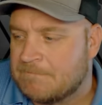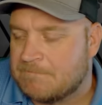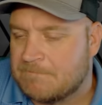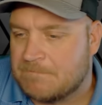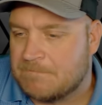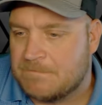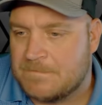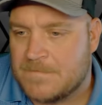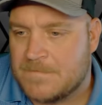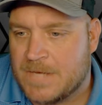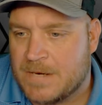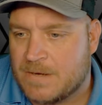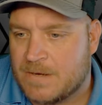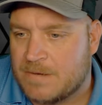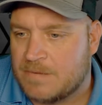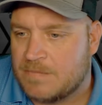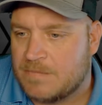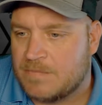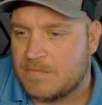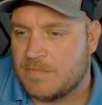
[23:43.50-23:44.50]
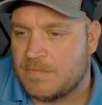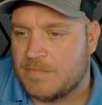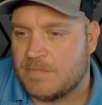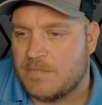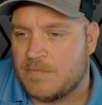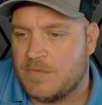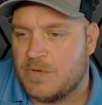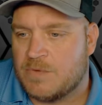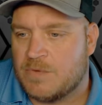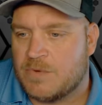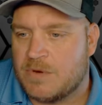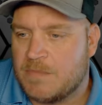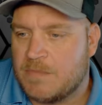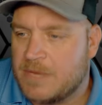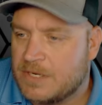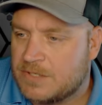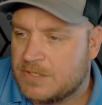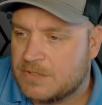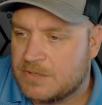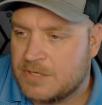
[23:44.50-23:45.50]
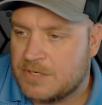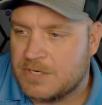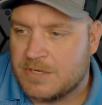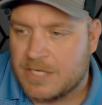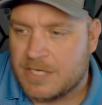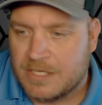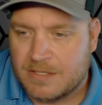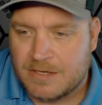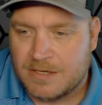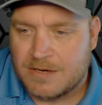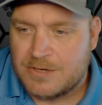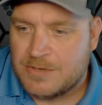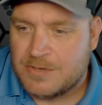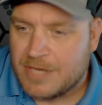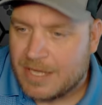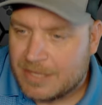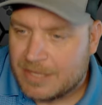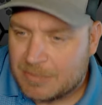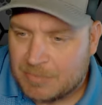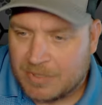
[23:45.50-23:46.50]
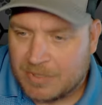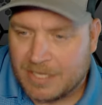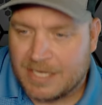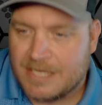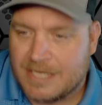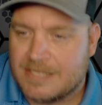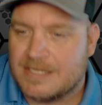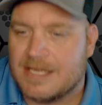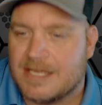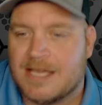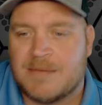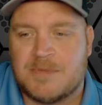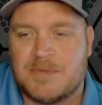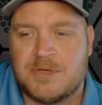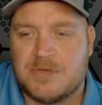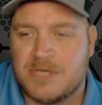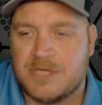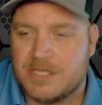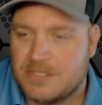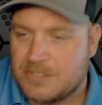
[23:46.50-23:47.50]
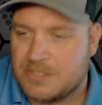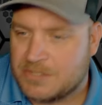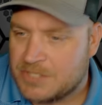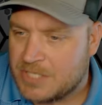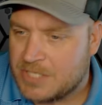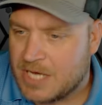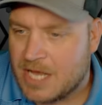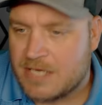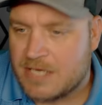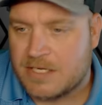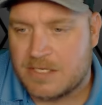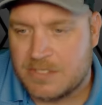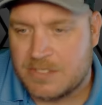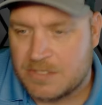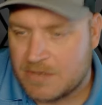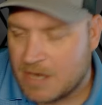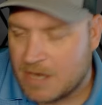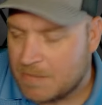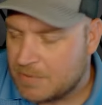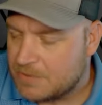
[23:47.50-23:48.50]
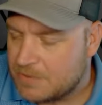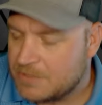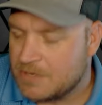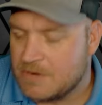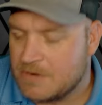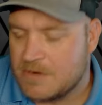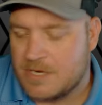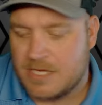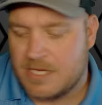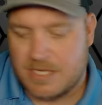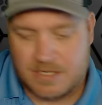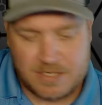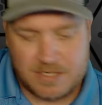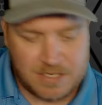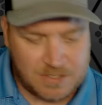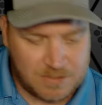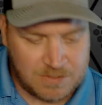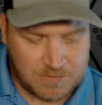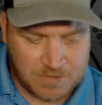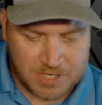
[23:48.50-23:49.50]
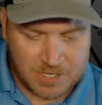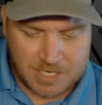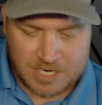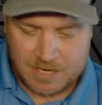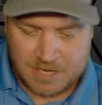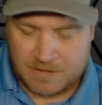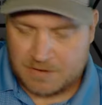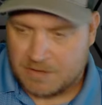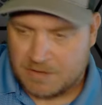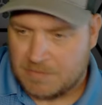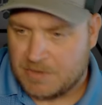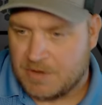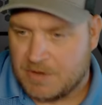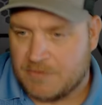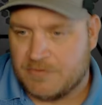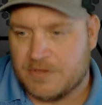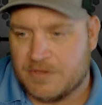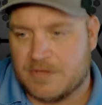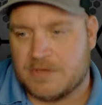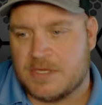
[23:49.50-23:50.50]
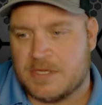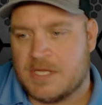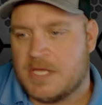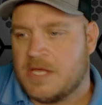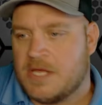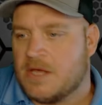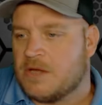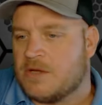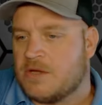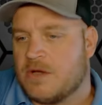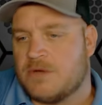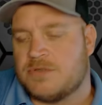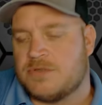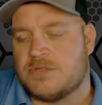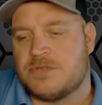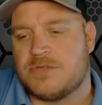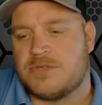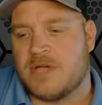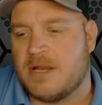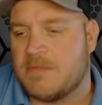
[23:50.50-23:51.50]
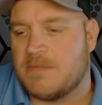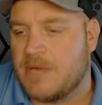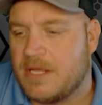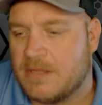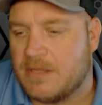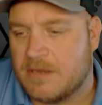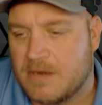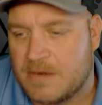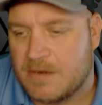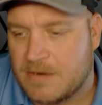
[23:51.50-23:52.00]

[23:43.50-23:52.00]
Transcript: You want to make sure you get there and you got the playing time and you get your shot and get your opportunity and you want to get out on the ball field. Coaches are trying to make the